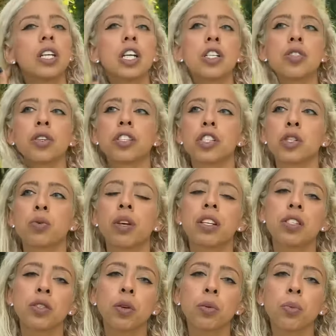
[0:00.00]
so this is why it's
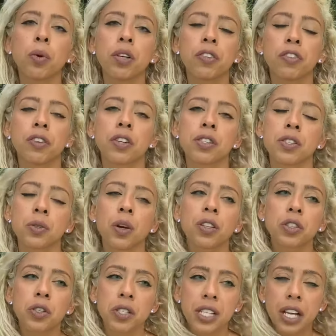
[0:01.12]
so important for us to
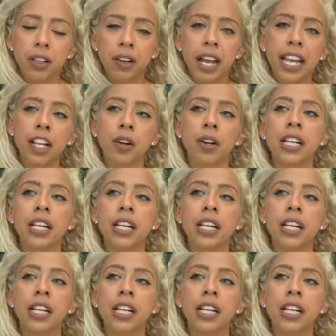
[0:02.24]
understand our anger.